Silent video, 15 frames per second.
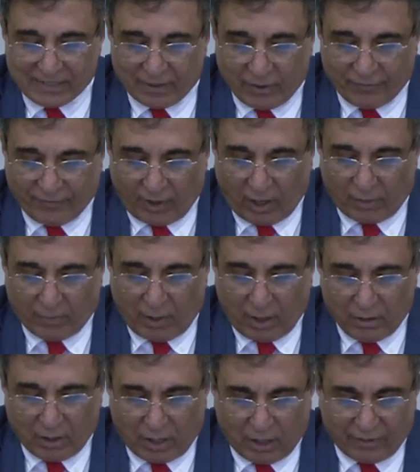of,
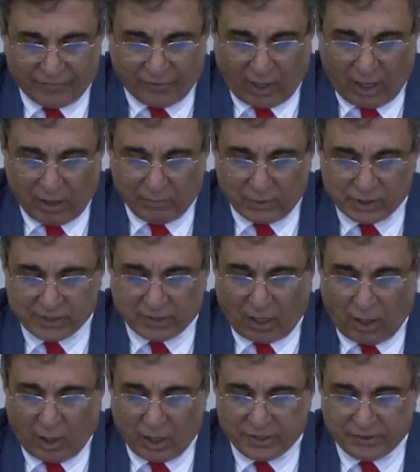uh, of almost
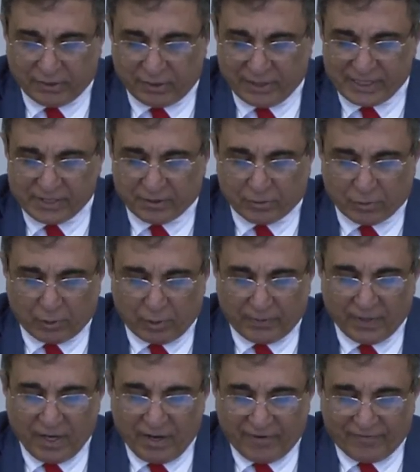all terrorist
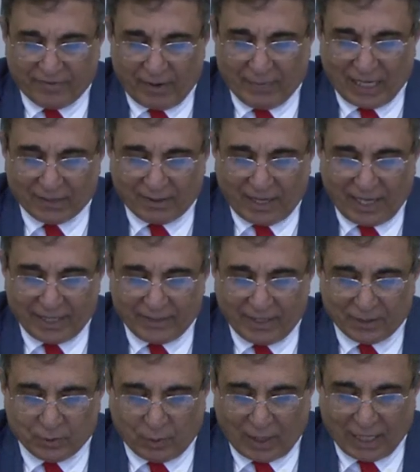groups from Al
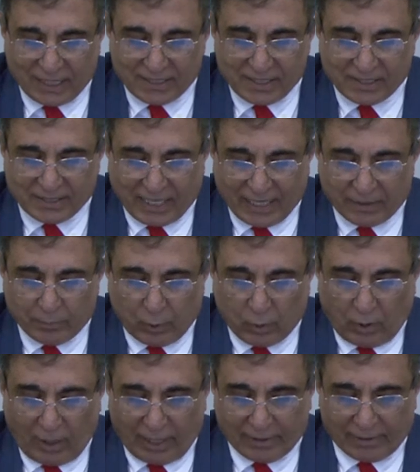Qaeda to ISIS and
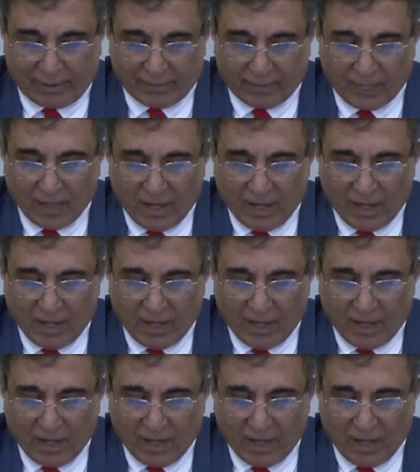Boko Haram.